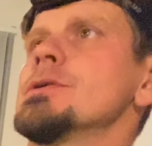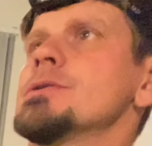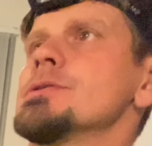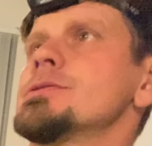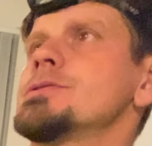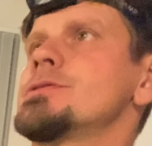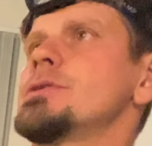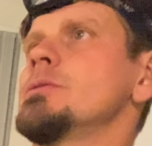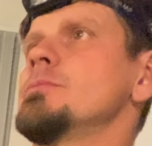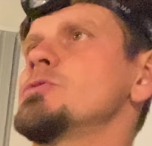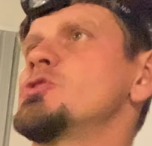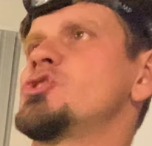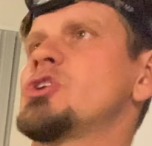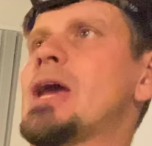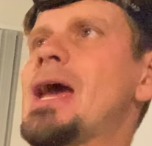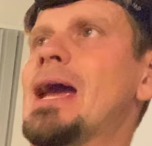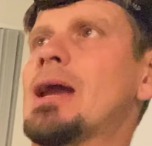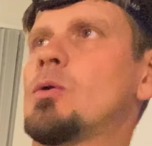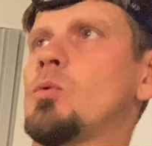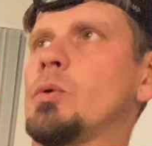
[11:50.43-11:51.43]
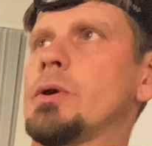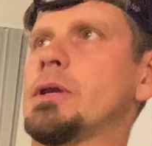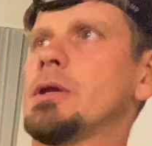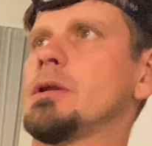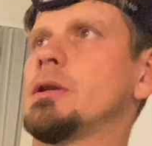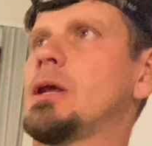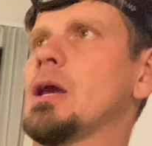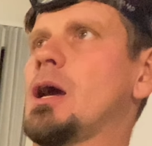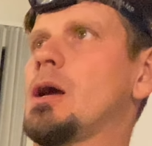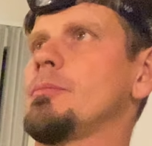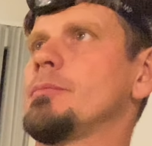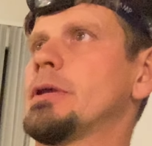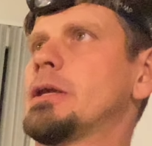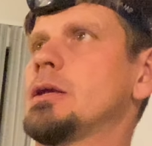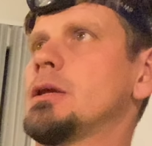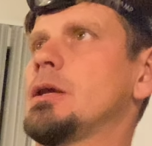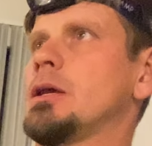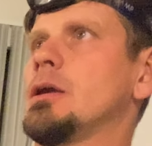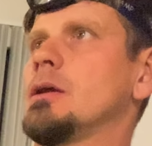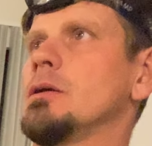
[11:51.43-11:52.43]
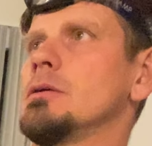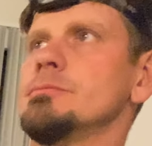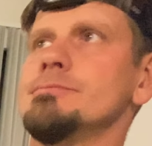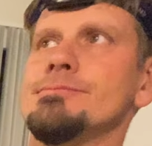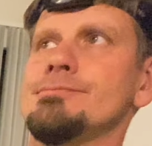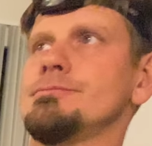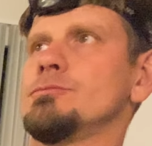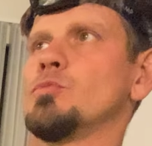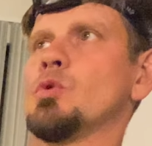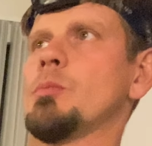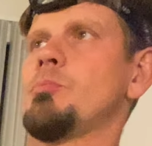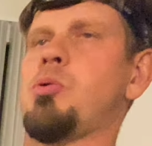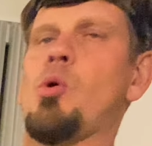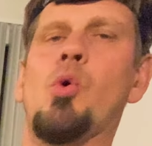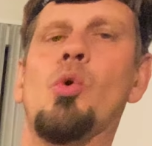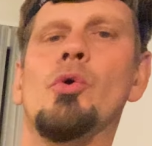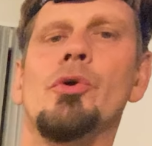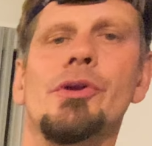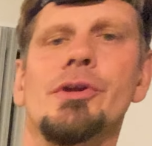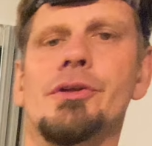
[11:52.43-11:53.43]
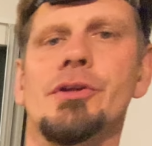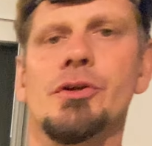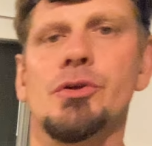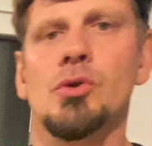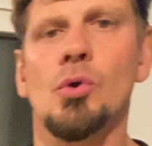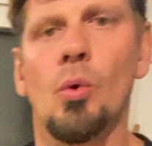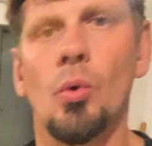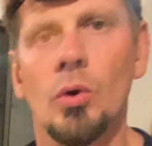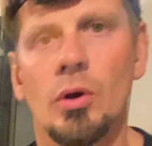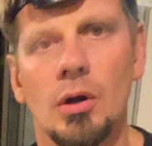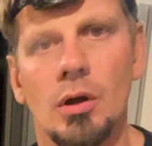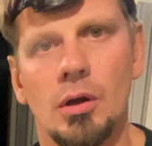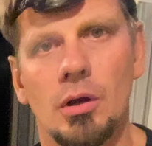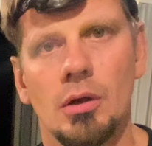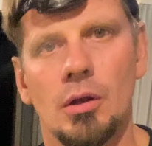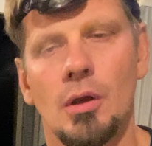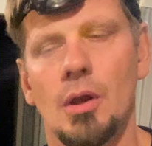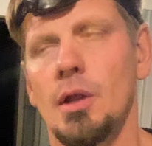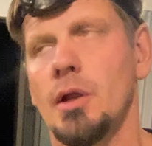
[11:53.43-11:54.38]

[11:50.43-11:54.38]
some jackweed got me reported to Dora